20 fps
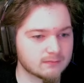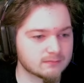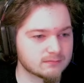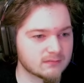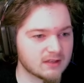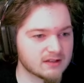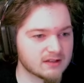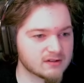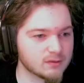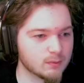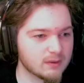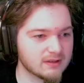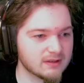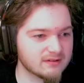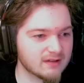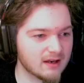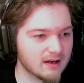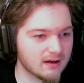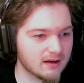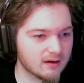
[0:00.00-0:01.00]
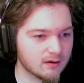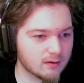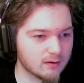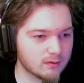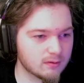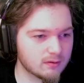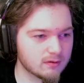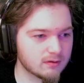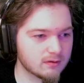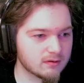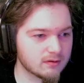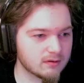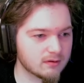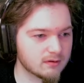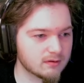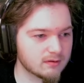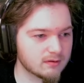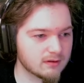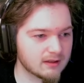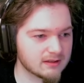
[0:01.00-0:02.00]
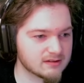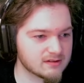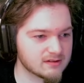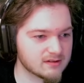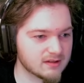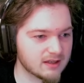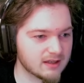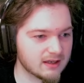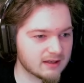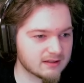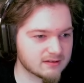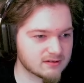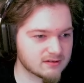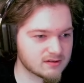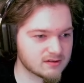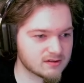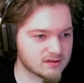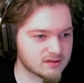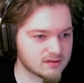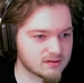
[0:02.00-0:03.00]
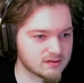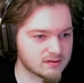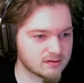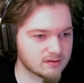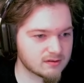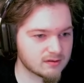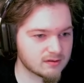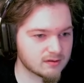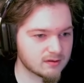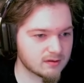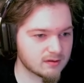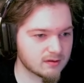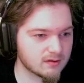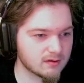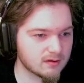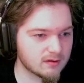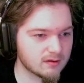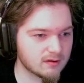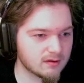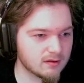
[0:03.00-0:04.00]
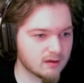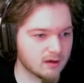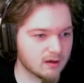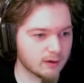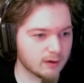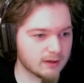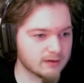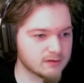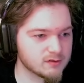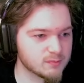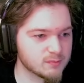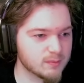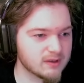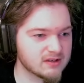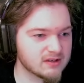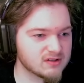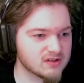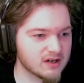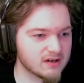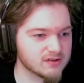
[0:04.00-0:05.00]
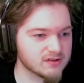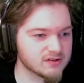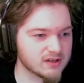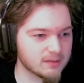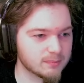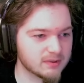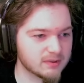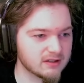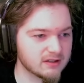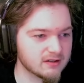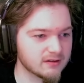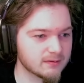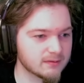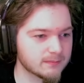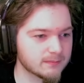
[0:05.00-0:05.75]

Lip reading: That's a way down. That's... Okay, there's big stairs up here.